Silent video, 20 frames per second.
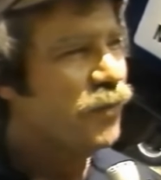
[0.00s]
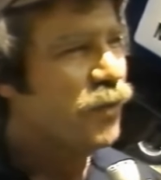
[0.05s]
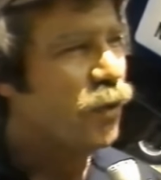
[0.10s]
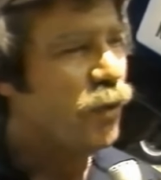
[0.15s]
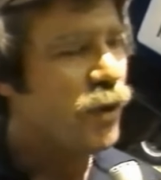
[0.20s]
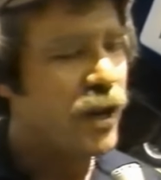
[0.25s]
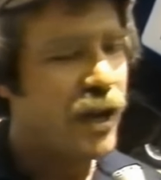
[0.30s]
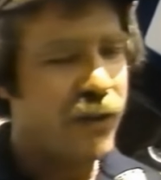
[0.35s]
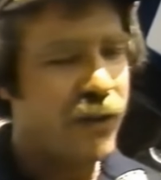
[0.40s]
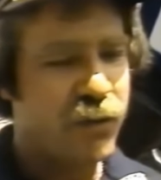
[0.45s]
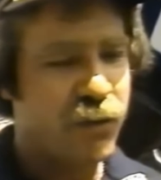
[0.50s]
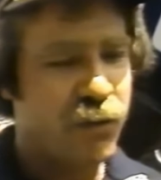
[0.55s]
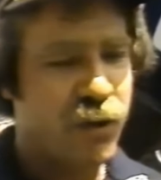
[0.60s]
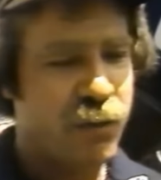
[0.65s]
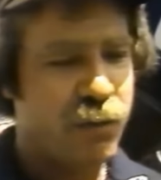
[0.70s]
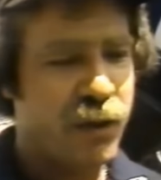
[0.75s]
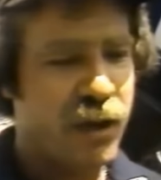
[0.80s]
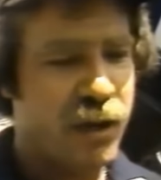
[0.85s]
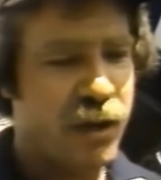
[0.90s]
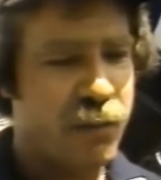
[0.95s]
we'd have to run
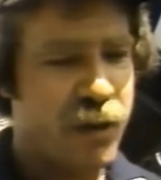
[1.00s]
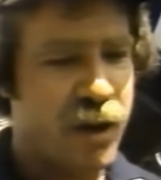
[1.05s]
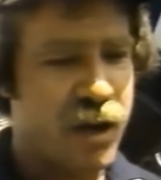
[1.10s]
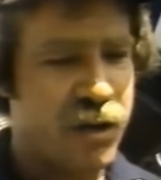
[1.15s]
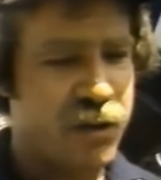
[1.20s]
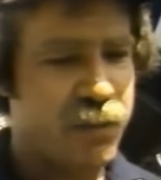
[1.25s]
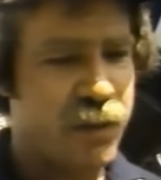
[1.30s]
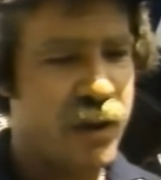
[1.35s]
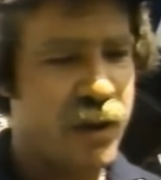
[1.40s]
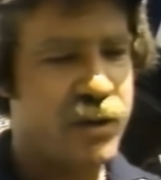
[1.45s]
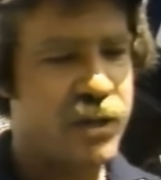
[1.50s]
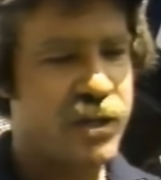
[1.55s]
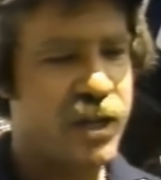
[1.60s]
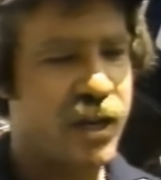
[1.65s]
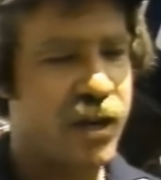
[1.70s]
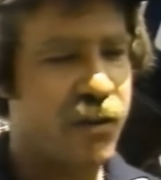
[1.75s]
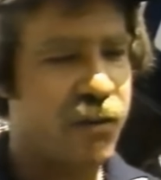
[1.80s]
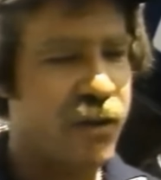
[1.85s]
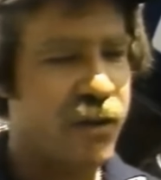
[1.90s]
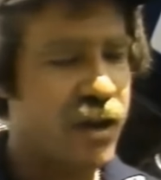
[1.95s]
Billy Myers probably
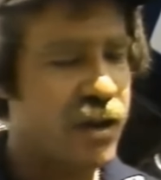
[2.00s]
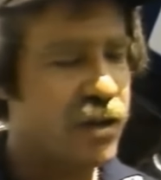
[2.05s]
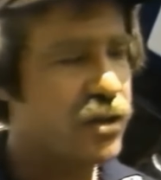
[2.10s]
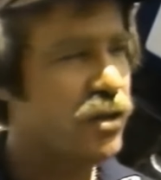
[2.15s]
second round.